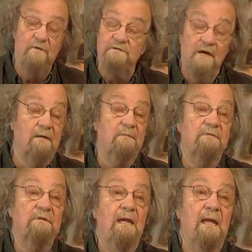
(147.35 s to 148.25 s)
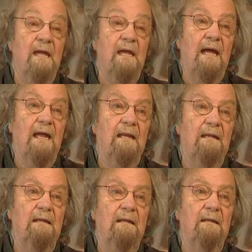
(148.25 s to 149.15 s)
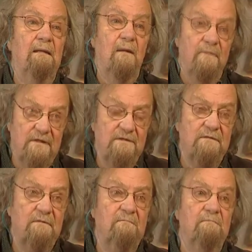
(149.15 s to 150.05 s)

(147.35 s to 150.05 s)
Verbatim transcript: jobs, and the competition